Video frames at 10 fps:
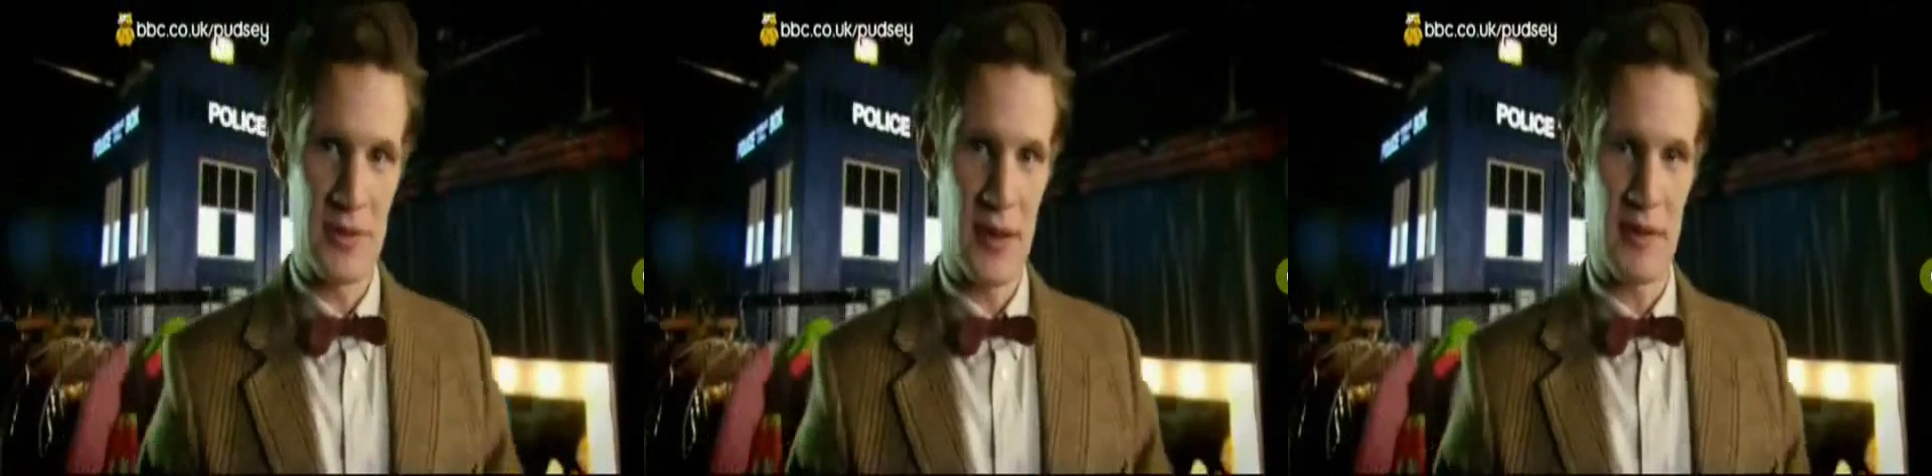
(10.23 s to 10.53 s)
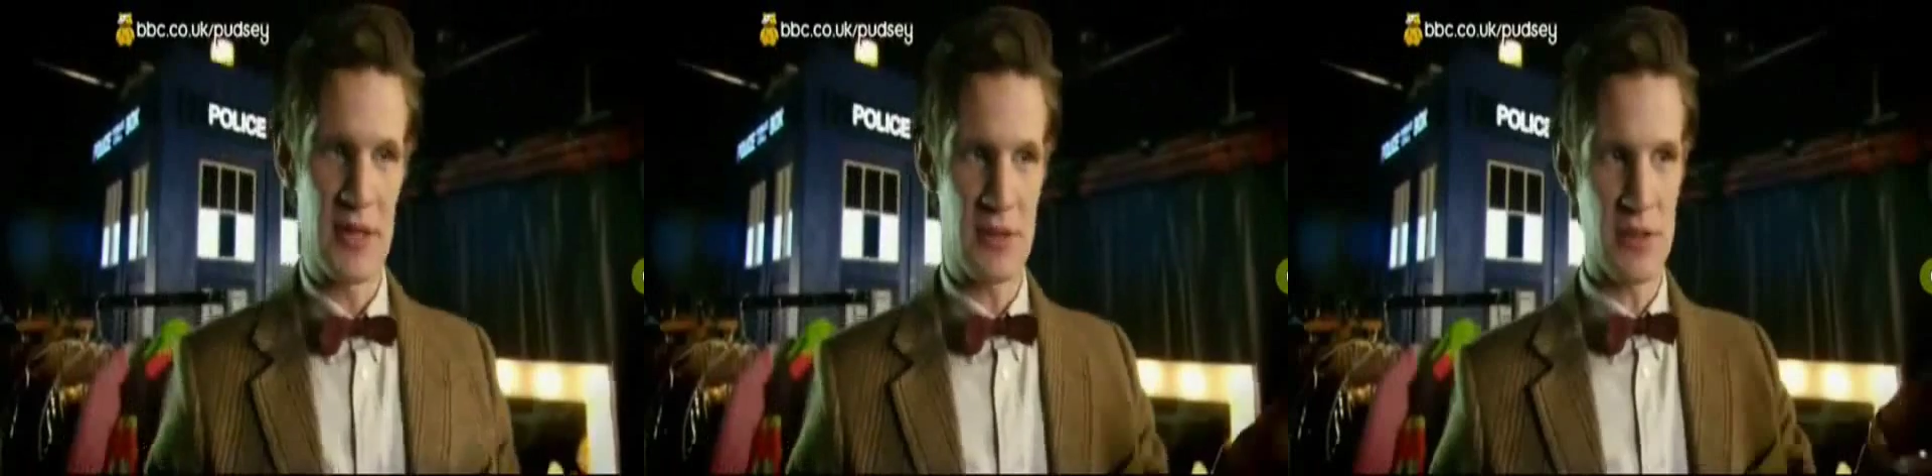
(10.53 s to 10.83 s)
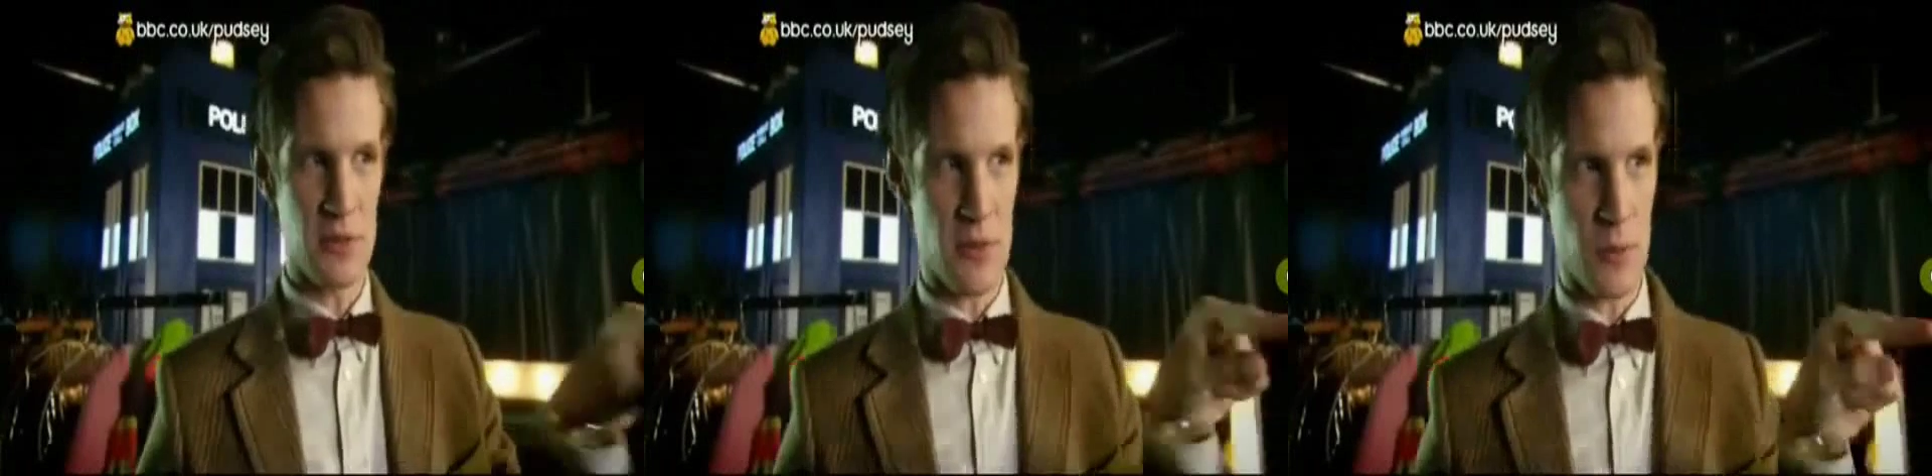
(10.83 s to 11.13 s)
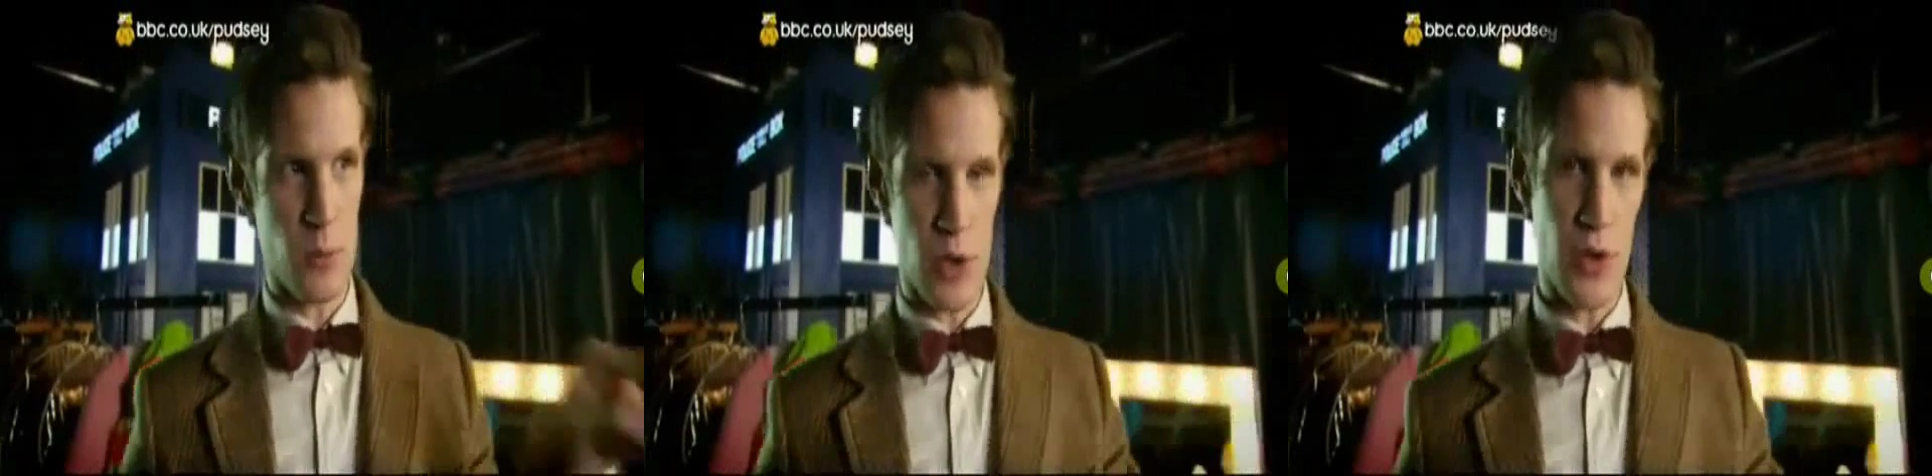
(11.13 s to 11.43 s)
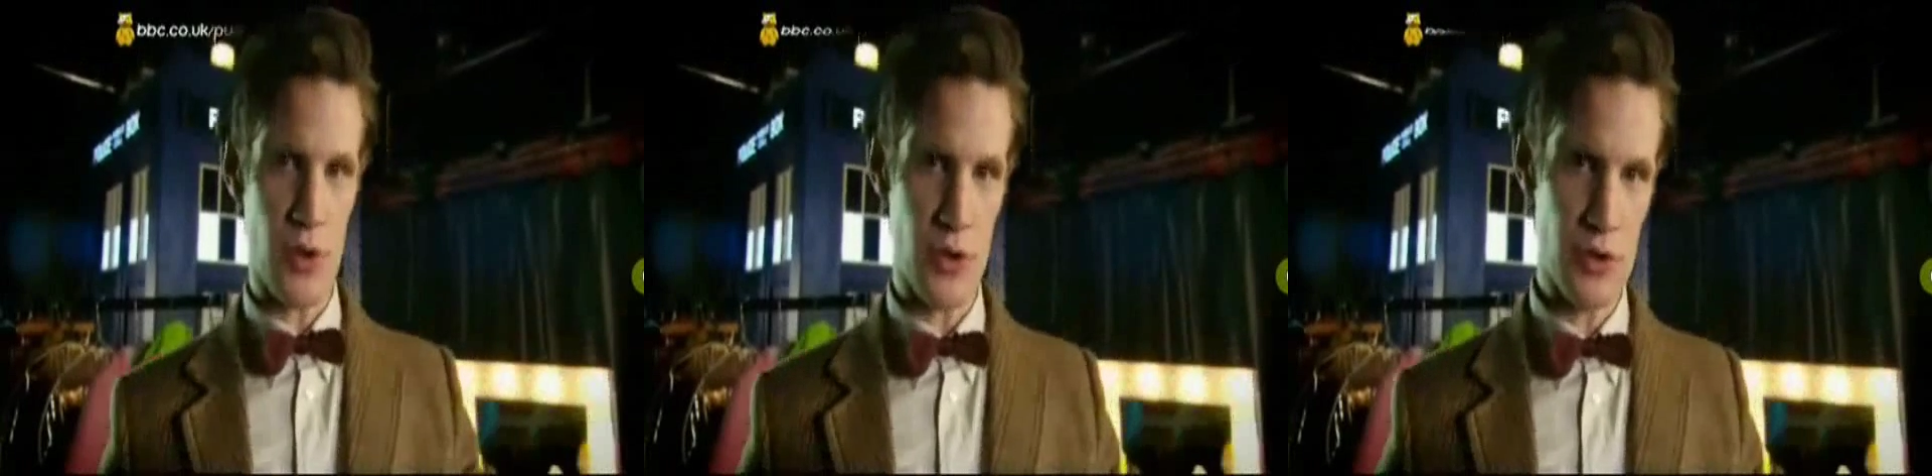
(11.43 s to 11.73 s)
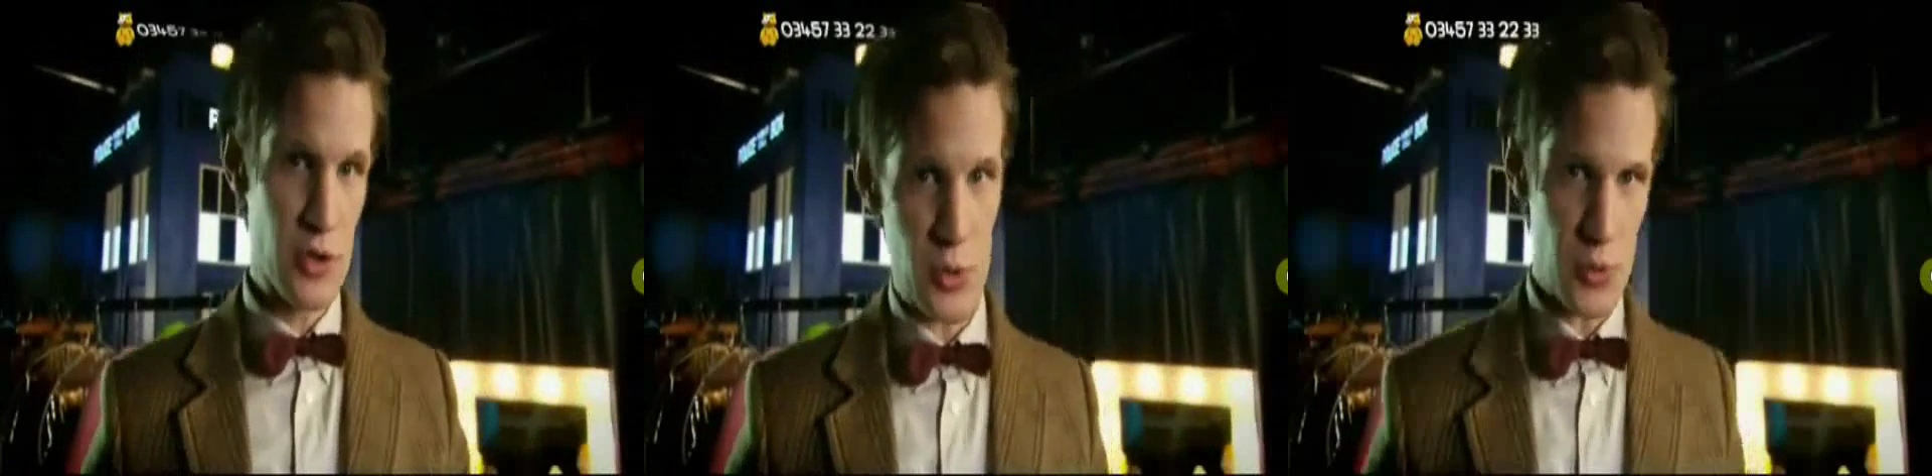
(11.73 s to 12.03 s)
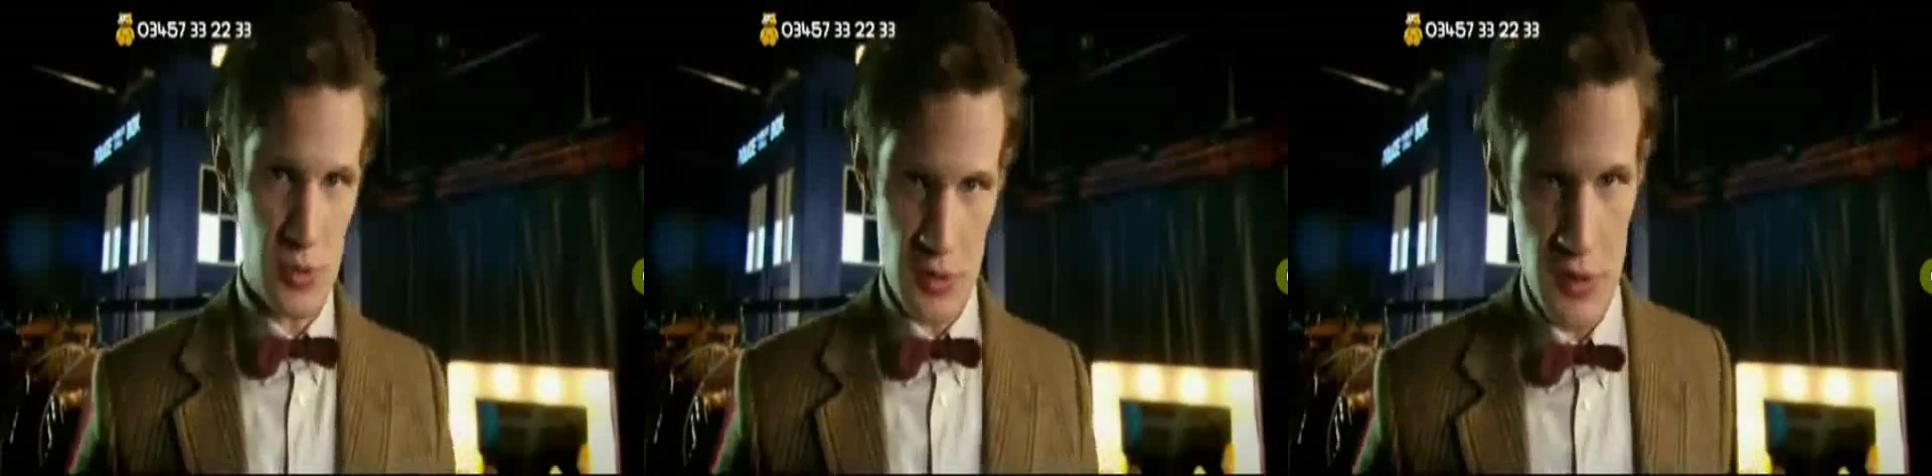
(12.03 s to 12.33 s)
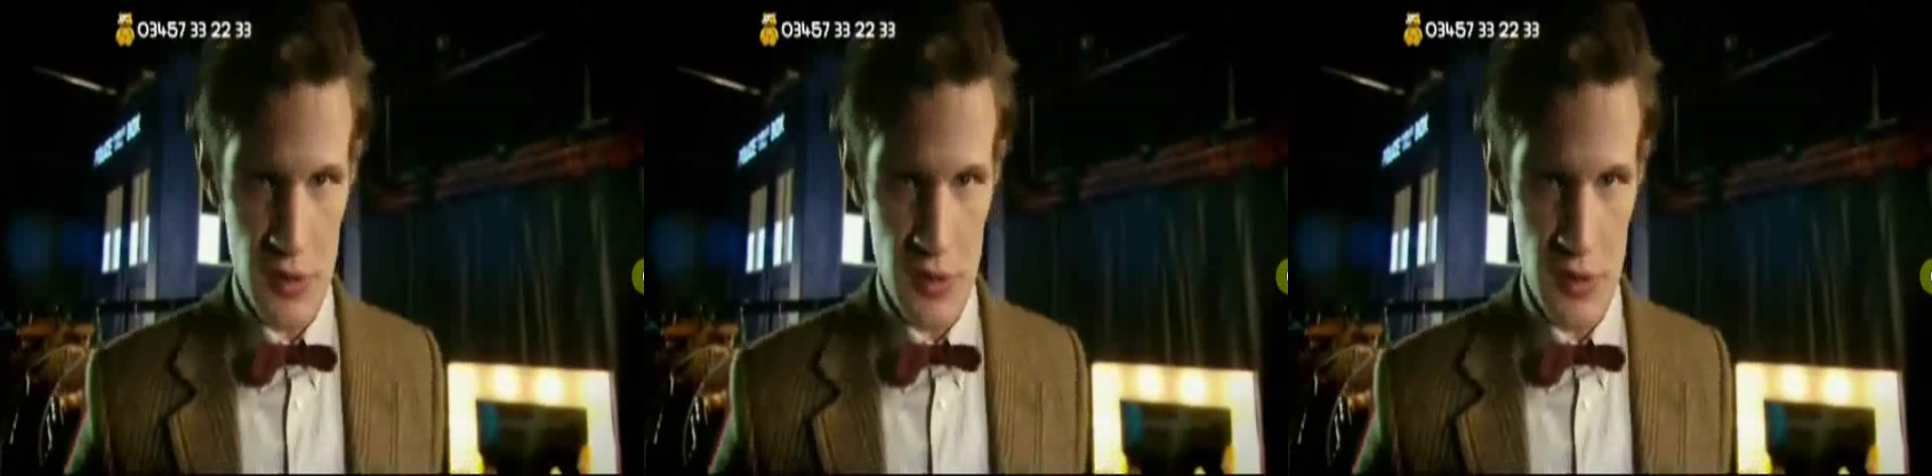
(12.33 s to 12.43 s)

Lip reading: And they didn't use the word cool